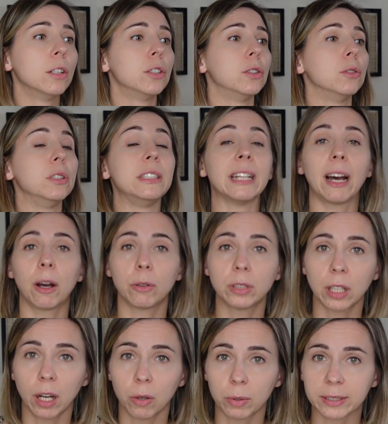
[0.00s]
to
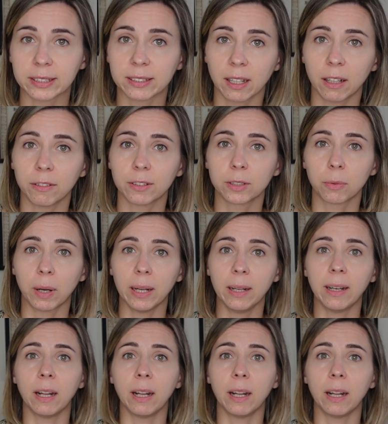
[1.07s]
doubt ourselves, right?